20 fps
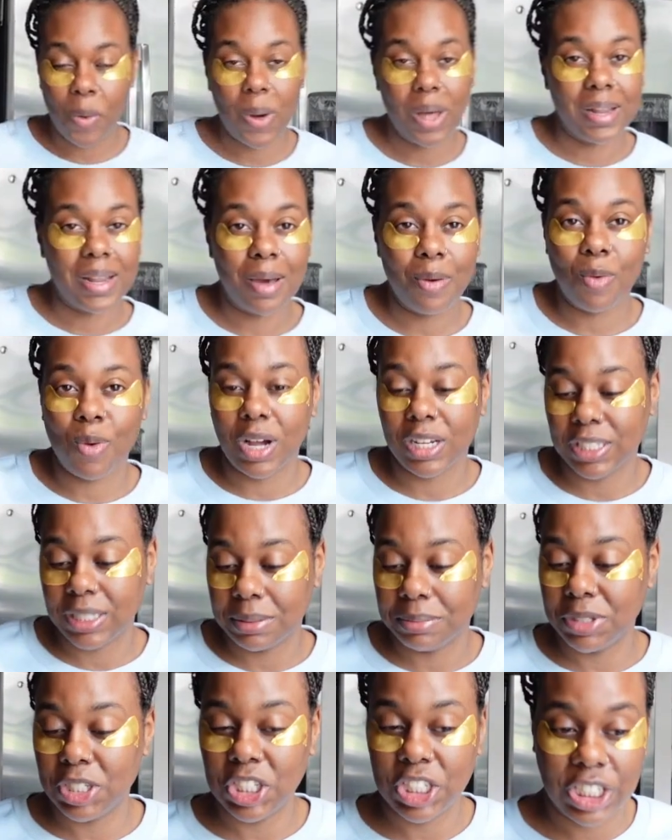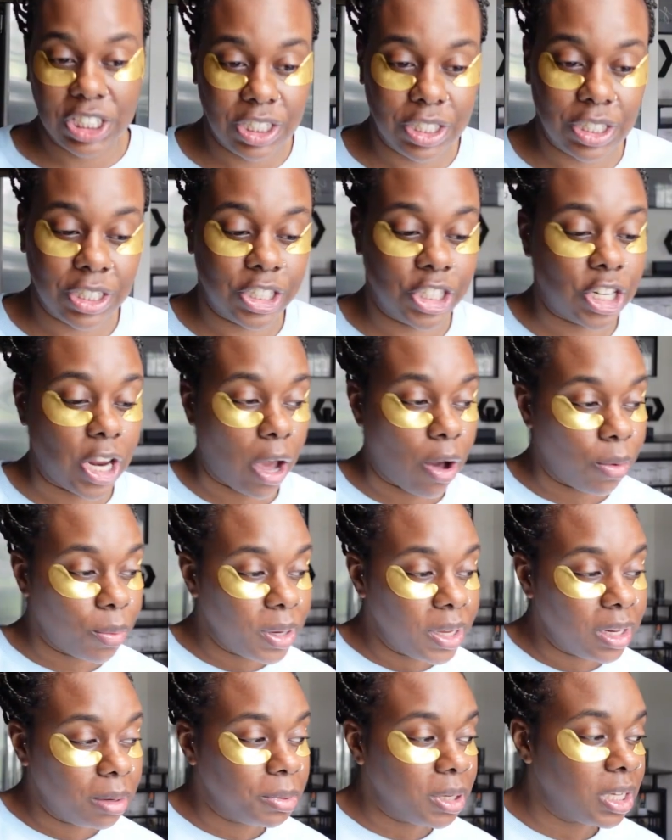while I wash some dishes, shall we?
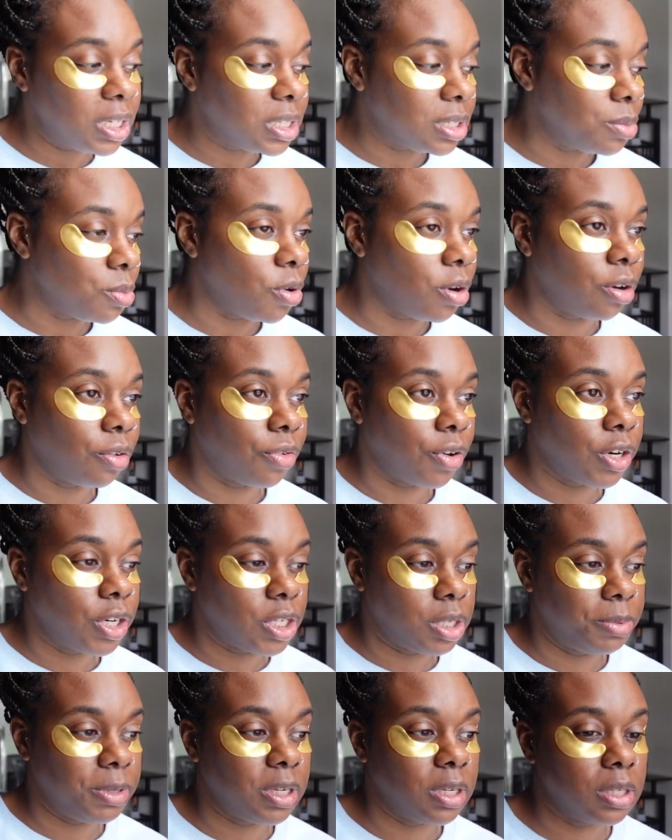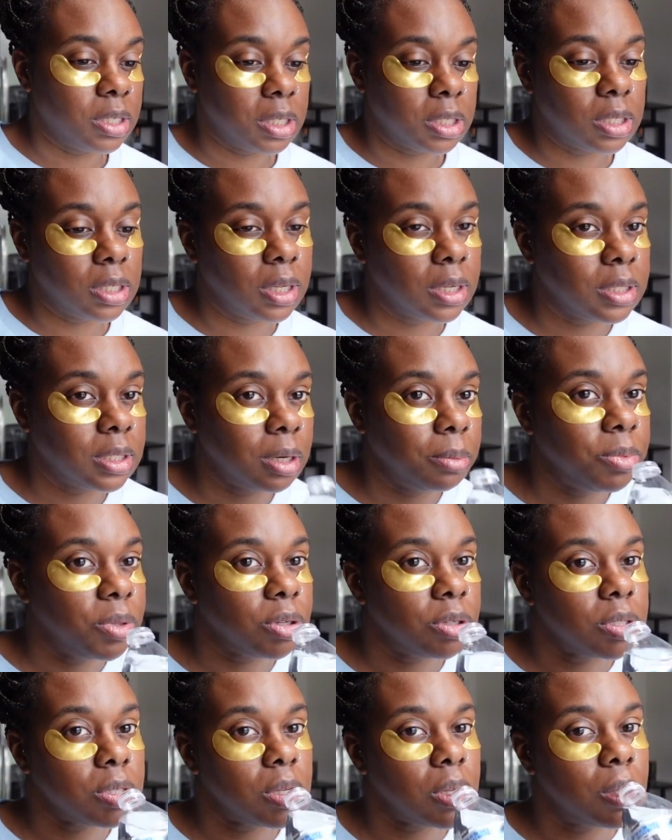Let me get some water first because, like I said, I'm
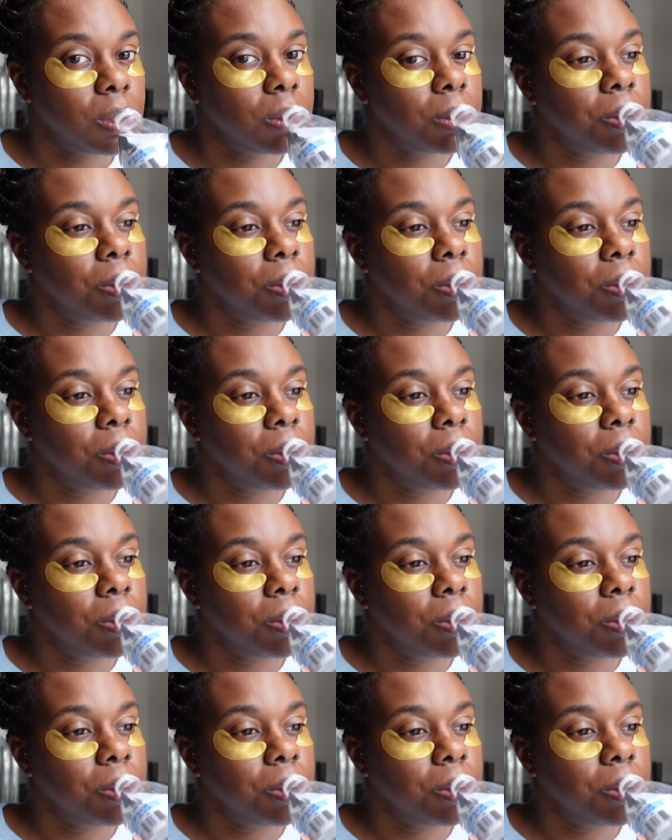thirsty.